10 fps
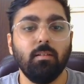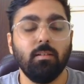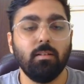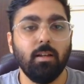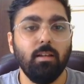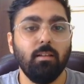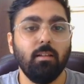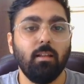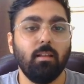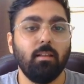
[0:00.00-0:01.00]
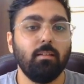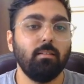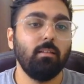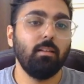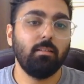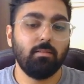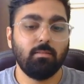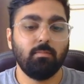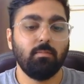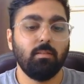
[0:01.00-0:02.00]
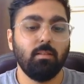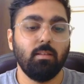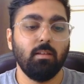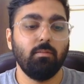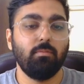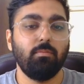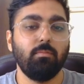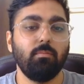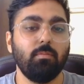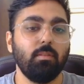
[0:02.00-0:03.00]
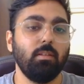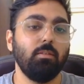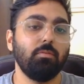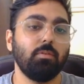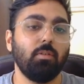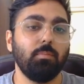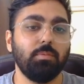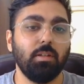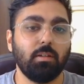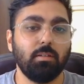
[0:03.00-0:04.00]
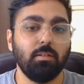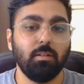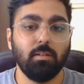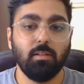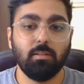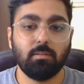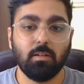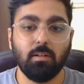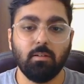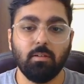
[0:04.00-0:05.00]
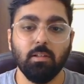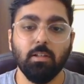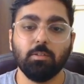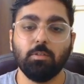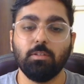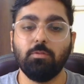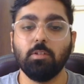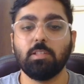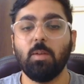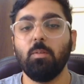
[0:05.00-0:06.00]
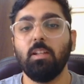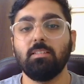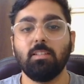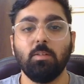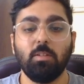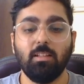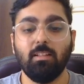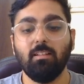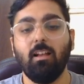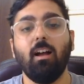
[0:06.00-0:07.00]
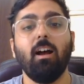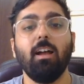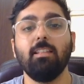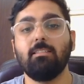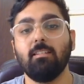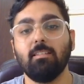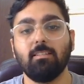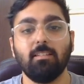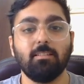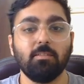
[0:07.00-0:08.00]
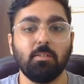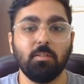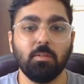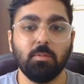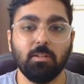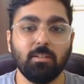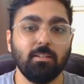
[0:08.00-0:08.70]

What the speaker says: right? And let's give the user object, and let's try it out. So it's the first time we're executing. High chance that it's not gonna work.